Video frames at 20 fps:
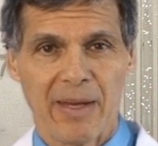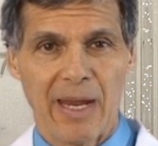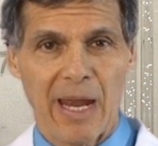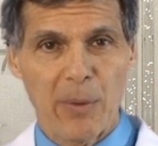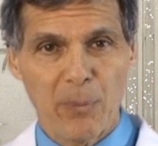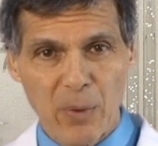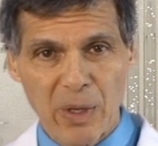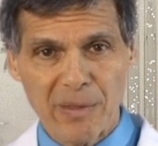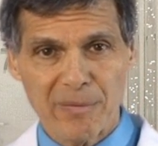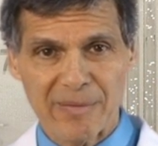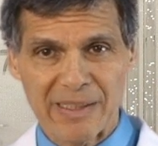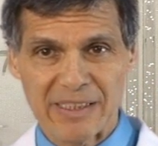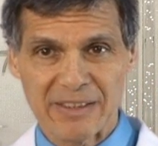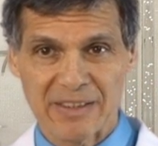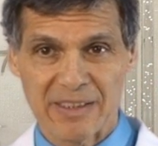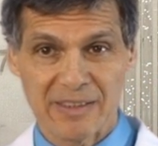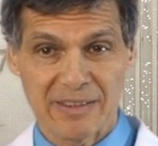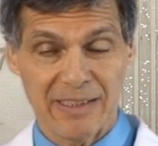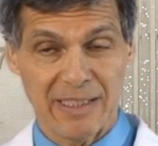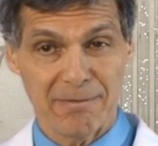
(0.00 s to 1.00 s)
And one
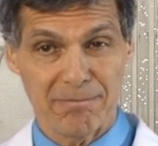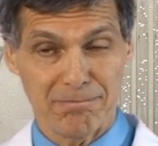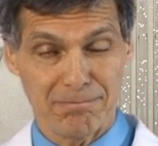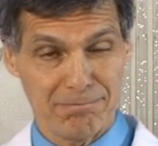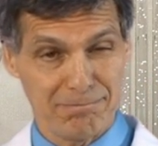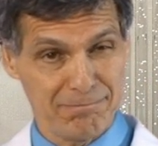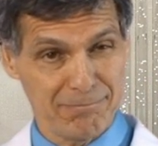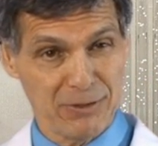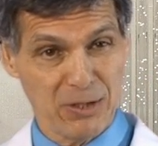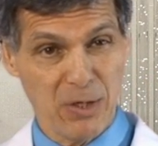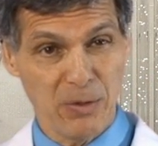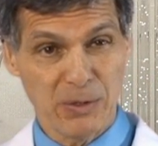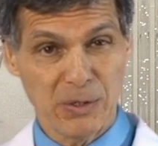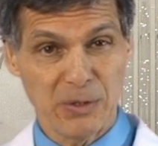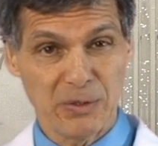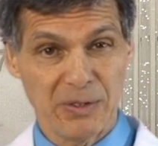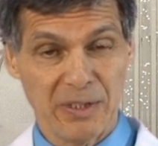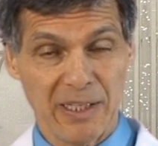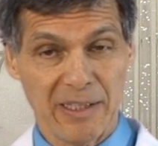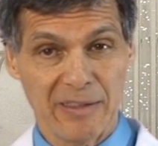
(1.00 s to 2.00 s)
reason is that
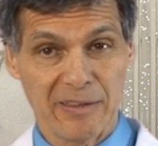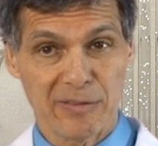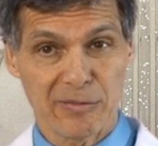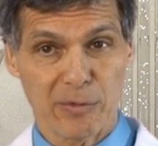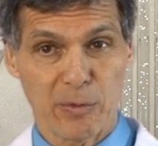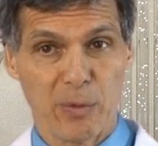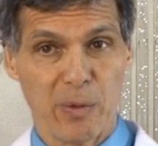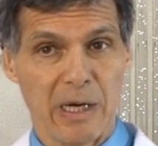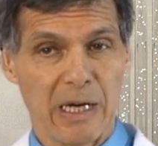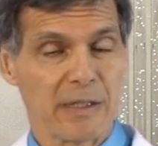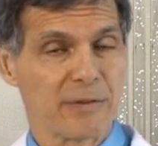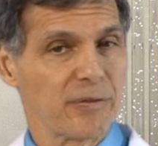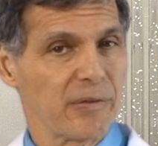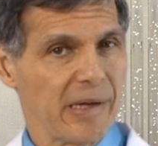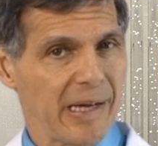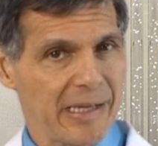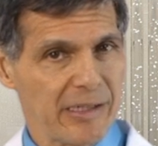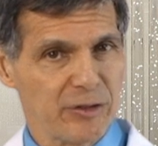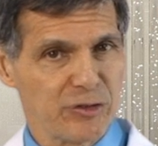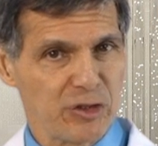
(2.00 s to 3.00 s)
CoQ10 is required for
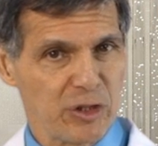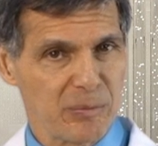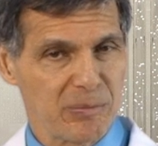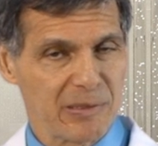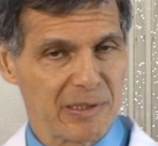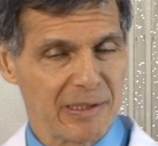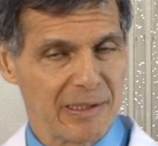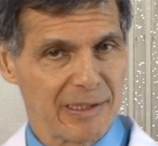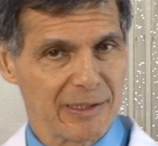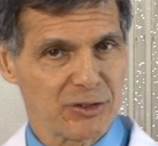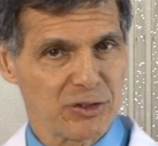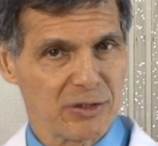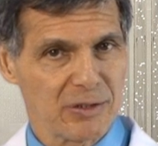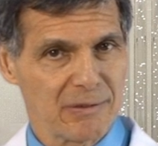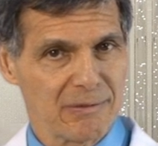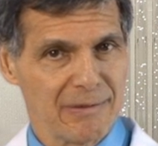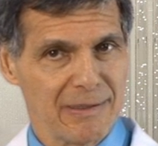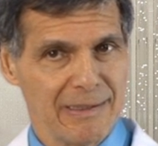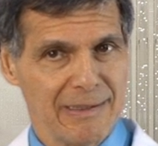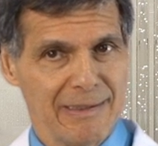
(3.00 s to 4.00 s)
energy
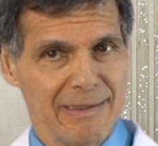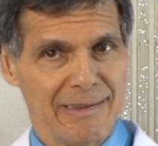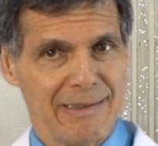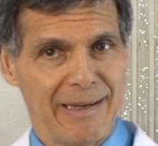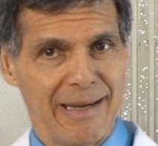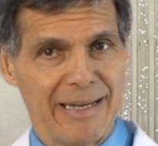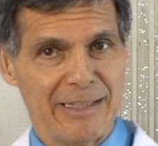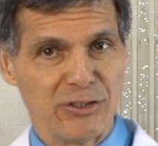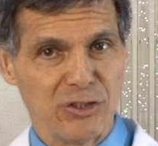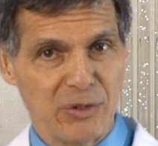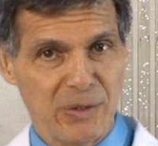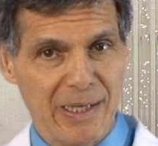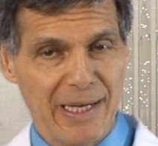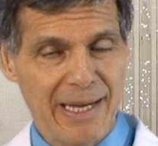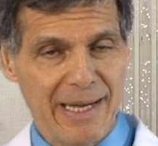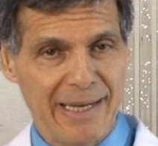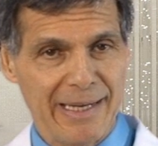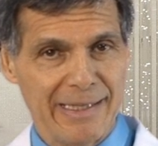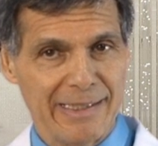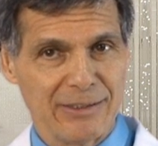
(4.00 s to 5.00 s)
production as you
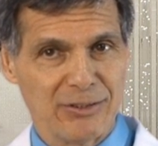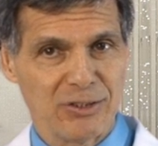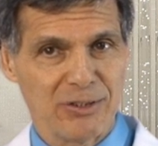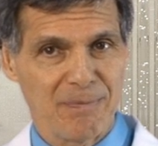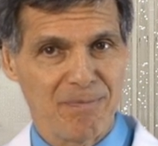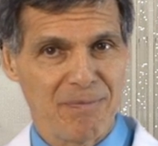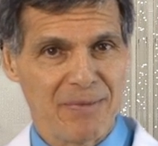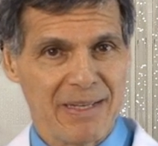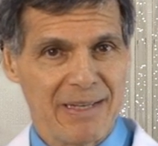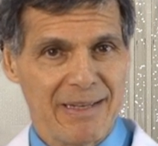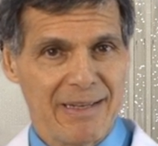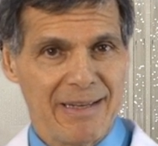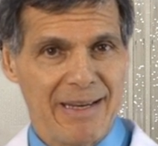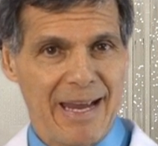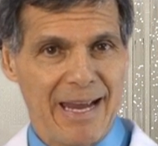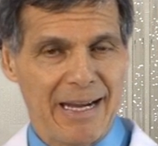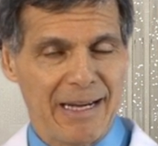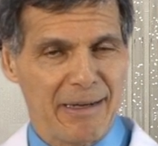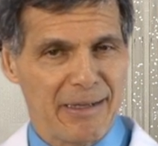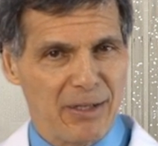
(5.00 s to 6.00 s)
age.
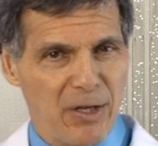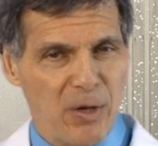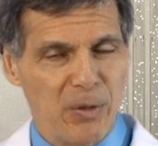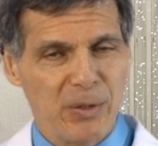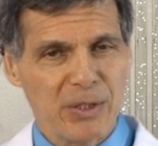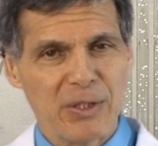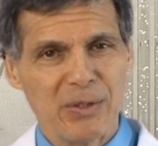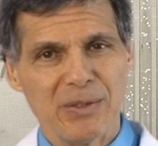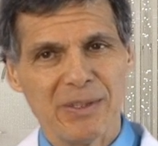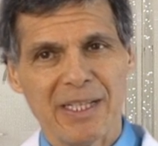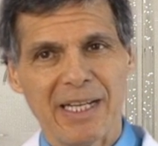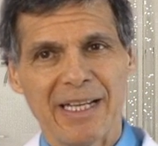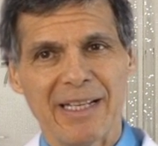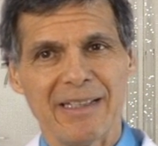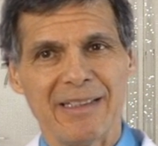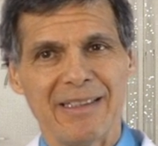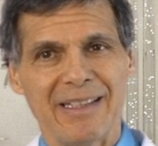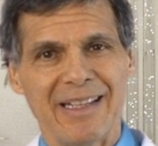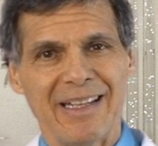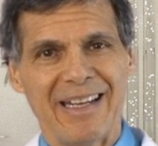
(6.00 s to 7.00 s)
Eh,
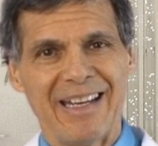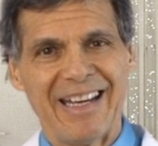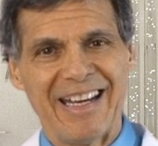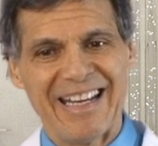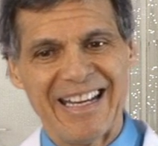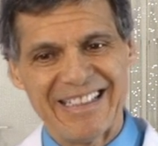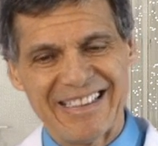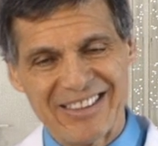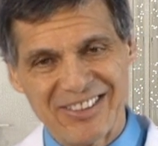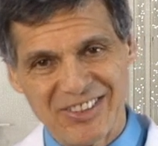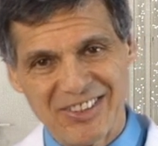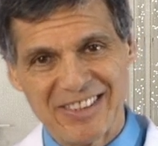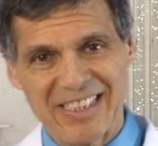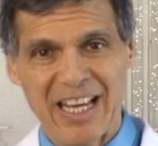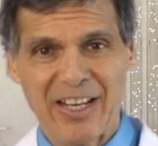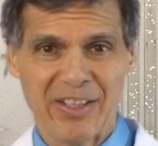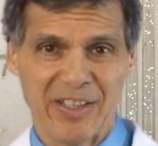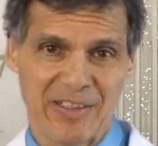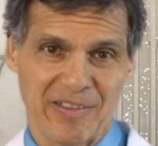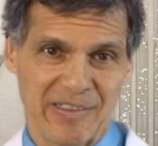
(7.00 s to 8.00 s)
CoQ10 at the
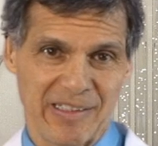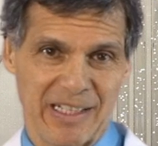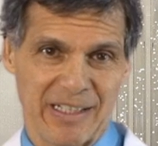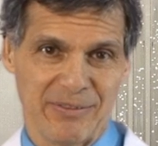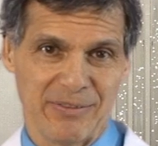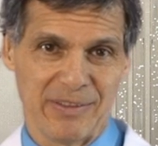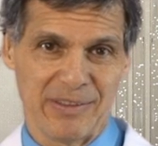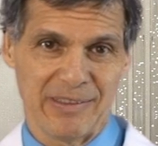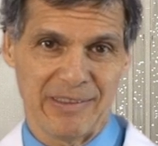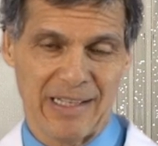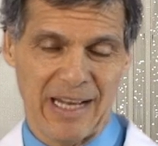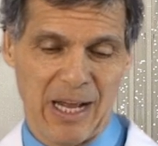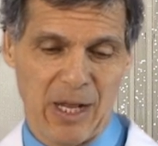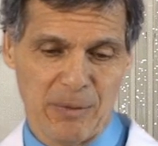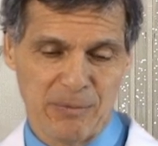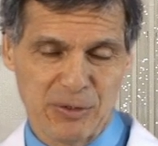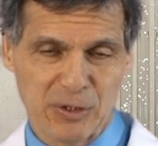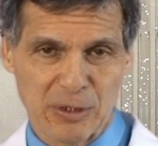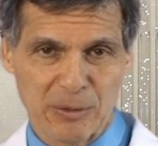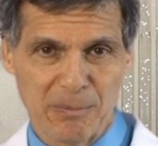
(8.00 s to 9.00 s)
cellular level
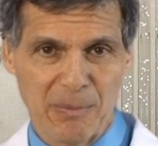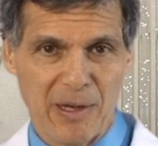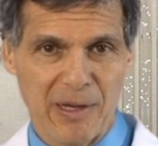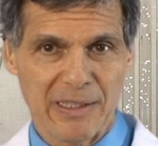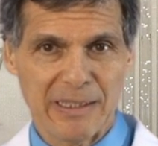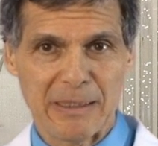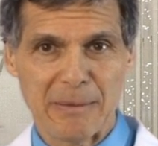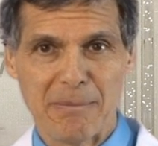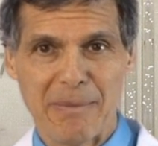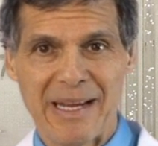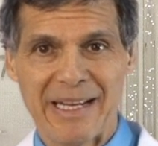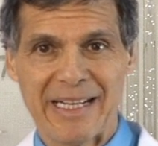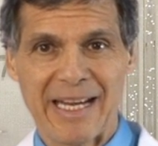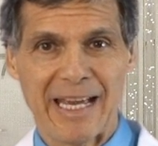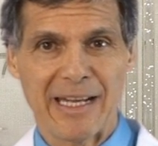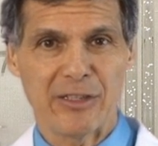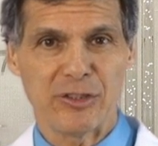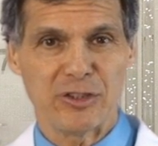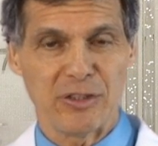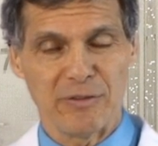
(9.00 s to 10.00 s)
helps your body make
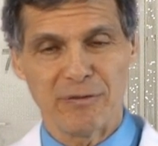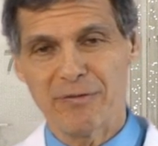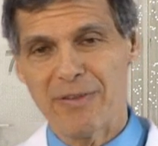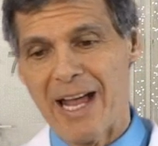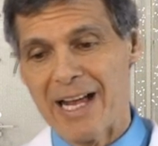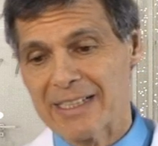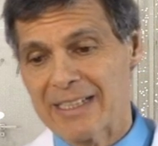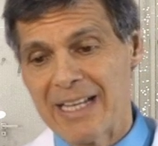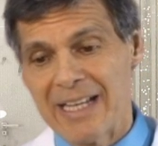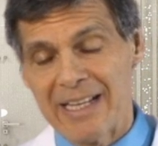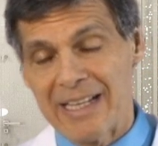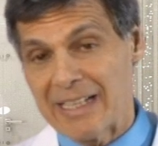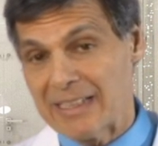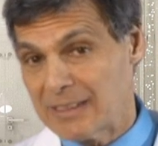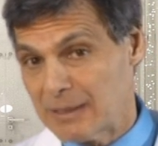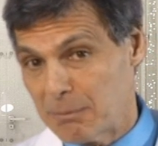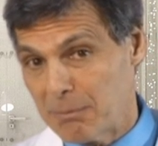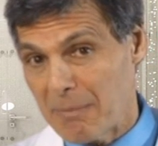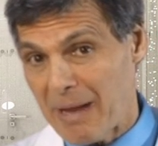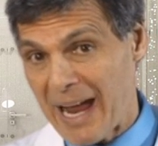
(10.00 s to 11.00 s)
energy. In fact,
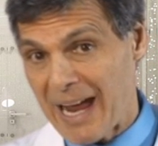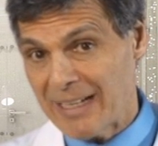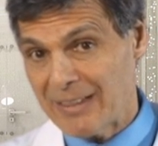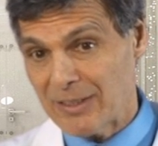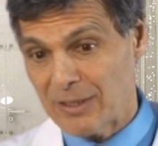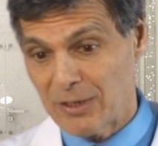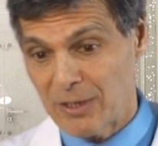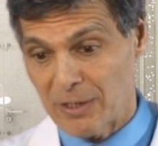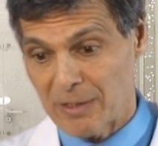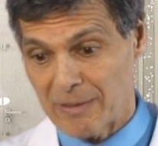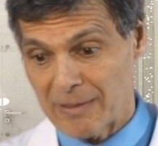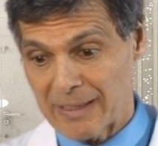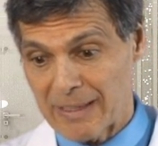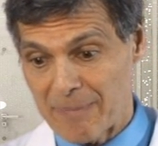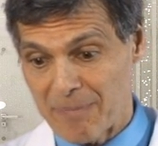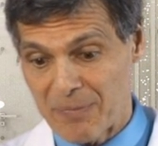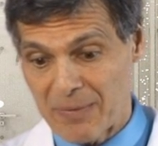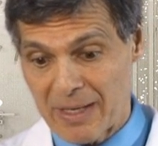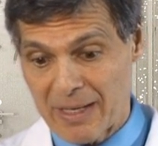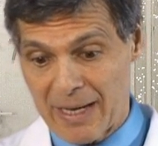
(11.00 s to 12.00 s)
it's mandatory
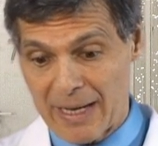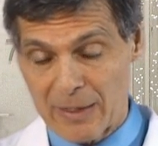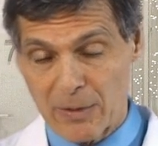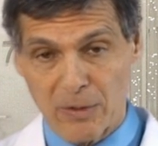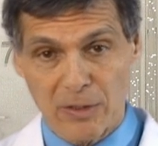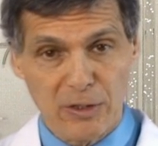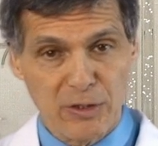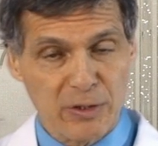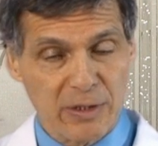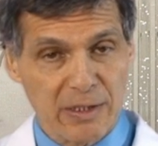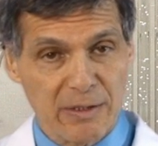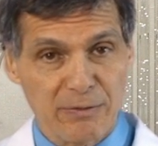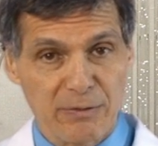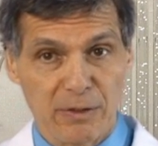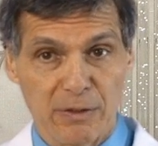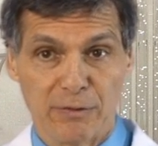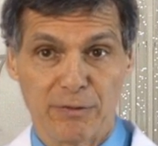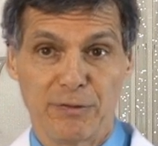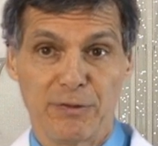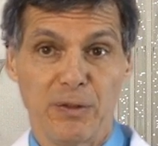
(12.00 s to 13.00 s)
in order to
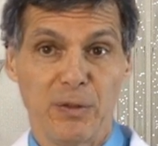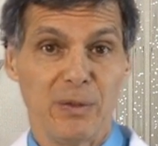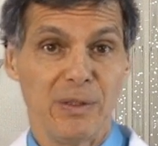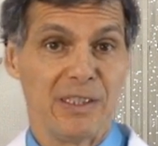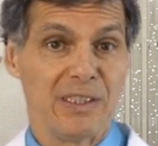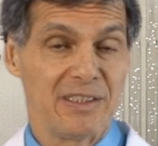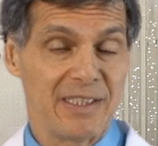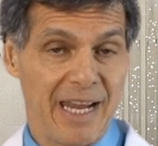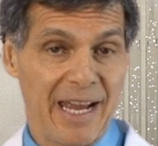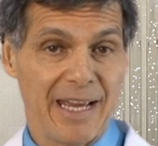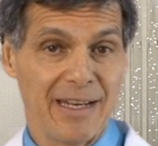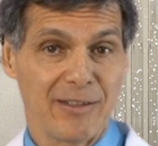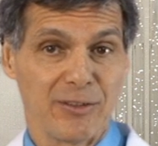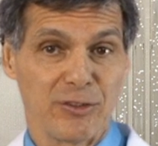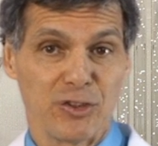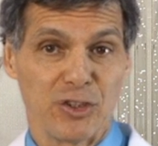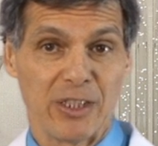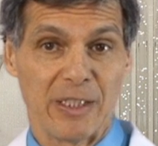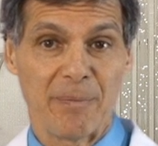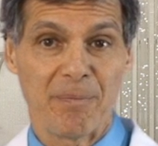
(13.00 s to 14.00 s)
convert food into
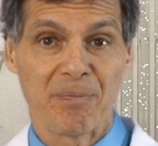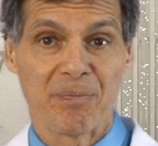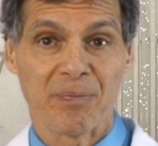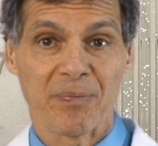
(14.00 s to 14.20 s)
energy